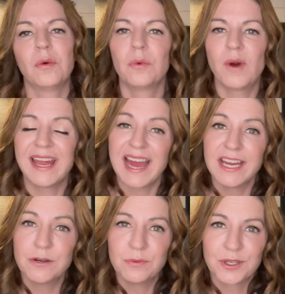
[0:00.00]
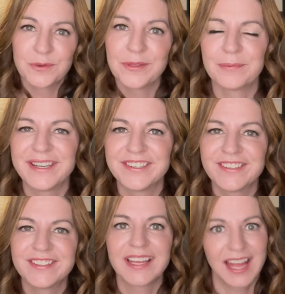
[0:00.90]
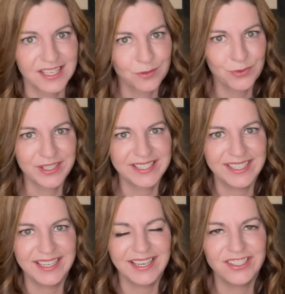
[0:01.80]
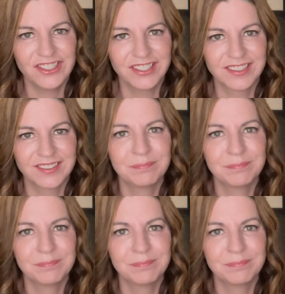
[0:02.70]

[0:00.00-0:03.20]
Why I don't work with rentals as a real estate agent.